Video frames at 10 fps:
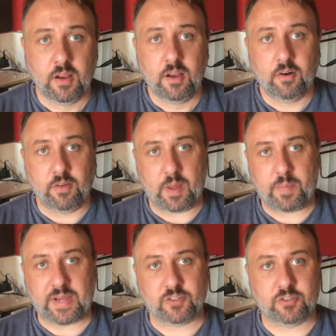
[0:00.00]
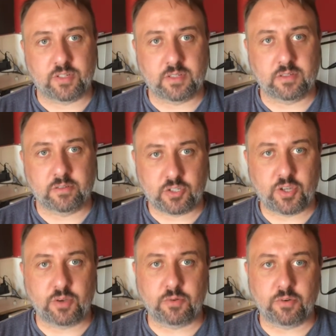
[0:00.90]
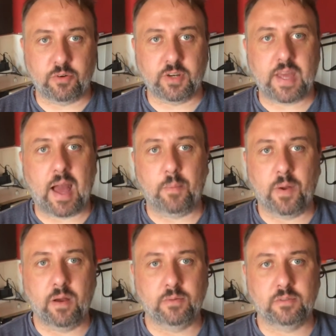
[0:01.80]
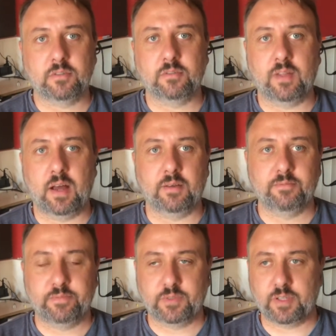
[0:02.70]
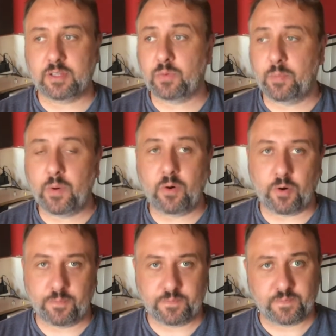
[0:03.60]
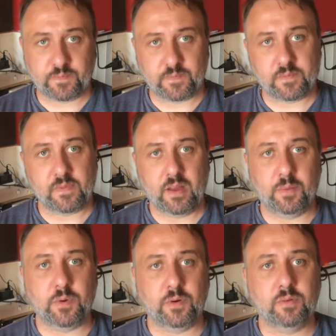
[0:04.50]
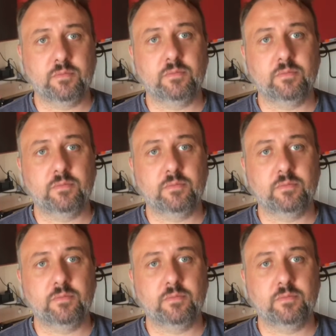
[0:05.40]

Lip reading: or that pack of strings or a tuner or a capo and stuff like that. So that's what I bought. I bought